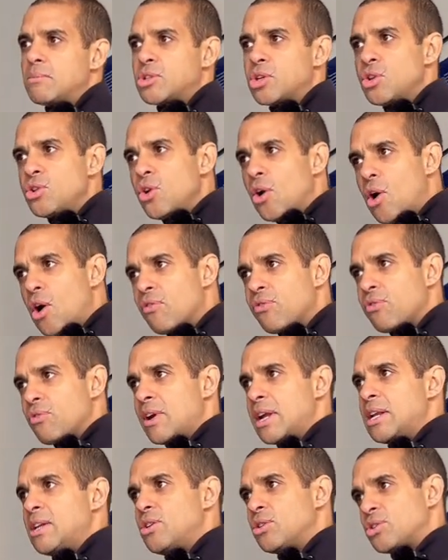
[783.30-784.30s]
so you're not
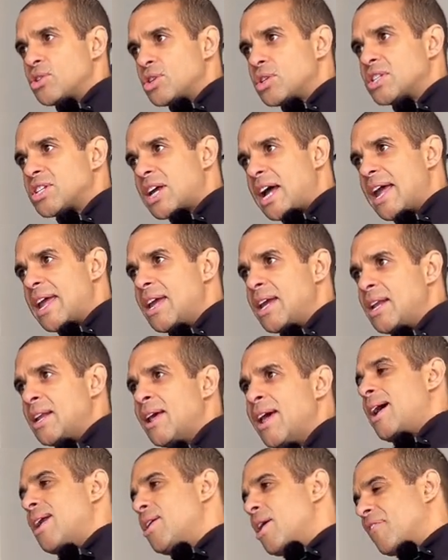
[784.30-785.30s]
offering, you're just
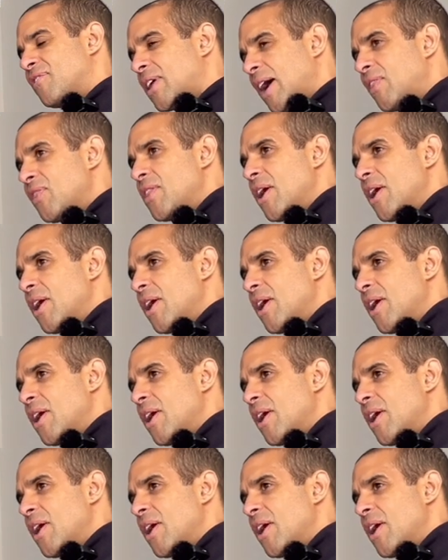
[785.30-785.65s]
saying, Look, I've done